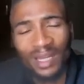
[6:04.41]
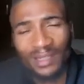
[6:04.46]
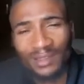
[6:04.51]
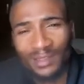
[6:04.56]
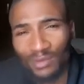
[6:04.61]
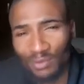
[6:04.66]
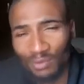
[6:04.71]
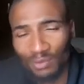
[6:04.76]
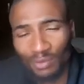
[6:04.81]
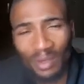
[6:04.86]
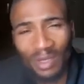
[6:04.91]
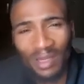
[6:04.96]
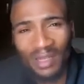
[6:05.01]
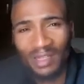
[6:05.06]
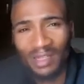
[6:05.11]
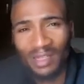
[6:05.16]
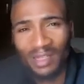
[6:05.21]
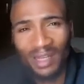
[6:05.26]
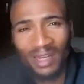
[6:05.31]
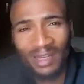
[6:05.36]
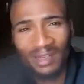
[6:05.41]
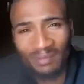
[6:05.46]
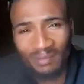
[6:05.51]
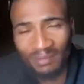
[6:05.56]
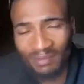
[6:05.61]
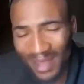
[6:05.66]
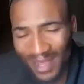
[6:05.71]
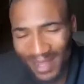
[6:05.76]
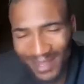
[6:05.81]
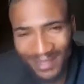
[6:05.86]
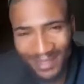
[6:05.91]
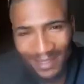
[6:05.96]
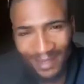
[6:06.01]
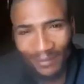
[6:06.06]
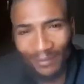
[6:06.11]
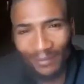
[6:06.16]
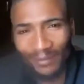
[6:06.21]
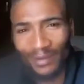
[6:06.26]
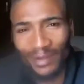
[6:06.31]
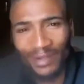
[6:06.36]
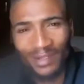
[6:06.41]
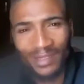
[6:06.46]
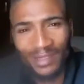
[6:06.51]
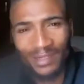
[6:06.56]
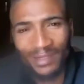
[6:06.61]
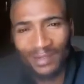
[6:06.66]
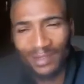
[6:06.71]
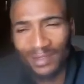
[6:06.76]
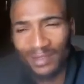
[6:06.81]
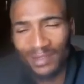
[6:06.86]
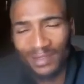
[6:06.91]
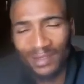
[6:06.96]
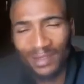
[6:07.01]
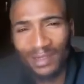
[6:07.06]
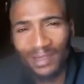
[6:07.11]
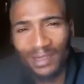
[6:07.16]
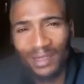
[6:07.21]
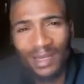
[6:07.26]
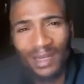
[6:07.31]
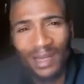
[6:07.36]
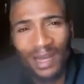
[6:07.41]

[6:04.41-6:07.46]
It's really an amazing feat, honestly.